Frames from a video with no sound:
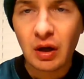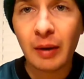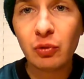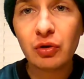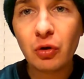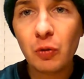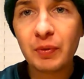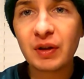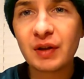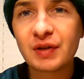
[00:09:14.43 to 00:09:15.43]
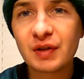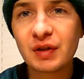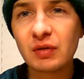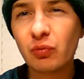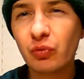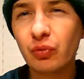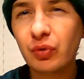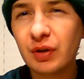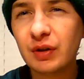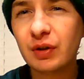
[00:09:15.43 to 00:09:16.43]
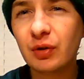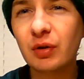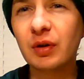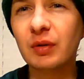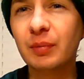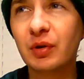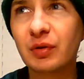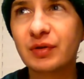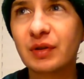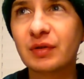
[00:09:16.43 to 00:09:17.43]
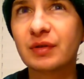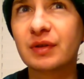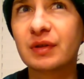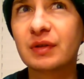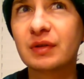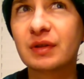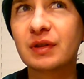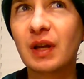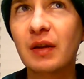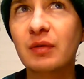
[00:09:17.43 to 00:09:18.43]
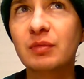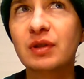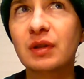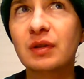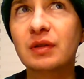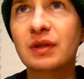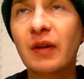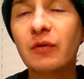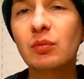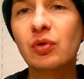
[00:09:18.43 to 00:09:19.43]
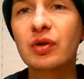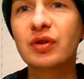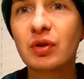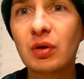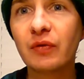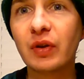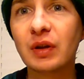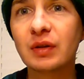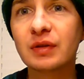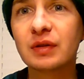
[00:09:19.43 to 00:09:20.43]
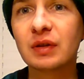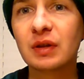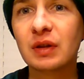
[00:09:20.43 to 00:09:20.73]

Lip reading: I'm really hoping this isn't really good because there's 7 more servings,